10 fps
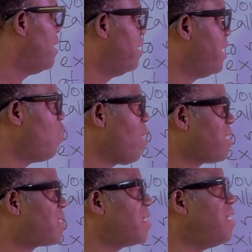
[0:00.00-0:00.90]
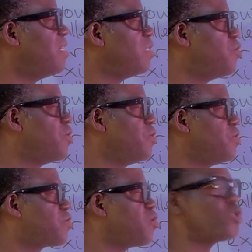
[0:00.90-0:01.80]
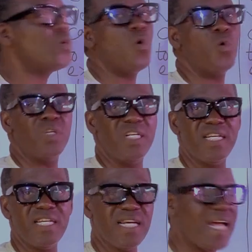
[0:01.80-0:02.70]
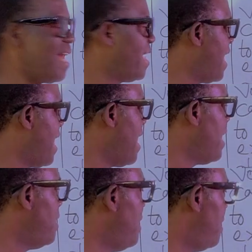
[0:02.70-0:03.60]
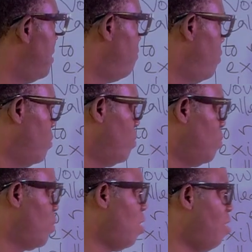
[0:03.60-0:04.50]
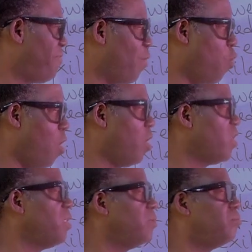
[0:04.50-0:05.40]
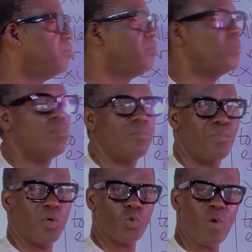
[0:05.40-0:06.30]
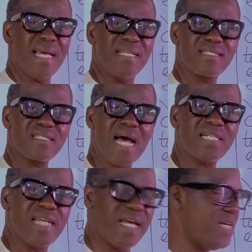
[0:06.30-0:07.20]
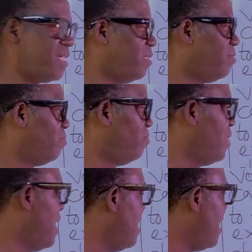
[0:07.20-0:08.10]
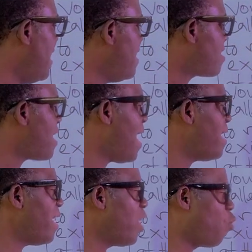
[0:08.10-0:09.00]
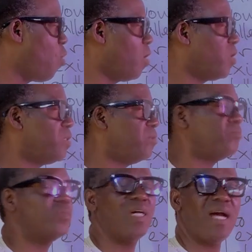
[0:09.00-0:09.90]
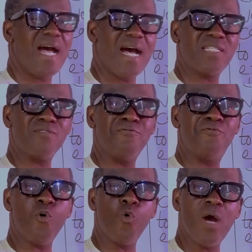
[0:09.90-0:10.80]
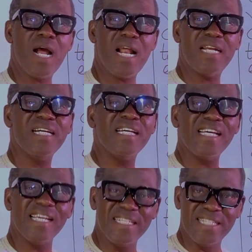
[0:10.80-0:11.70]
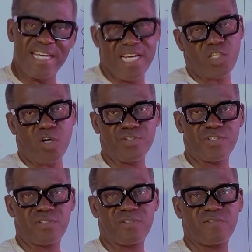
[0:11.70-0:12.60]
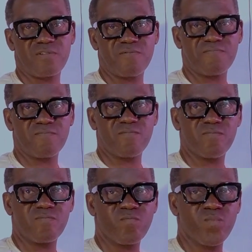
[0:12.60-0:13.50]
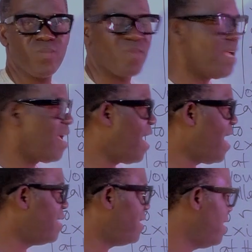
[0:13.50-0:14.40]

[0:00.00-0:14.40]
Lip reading: they were seen used not only at the end of a word, but were inserted inside a word as vowel indicators. And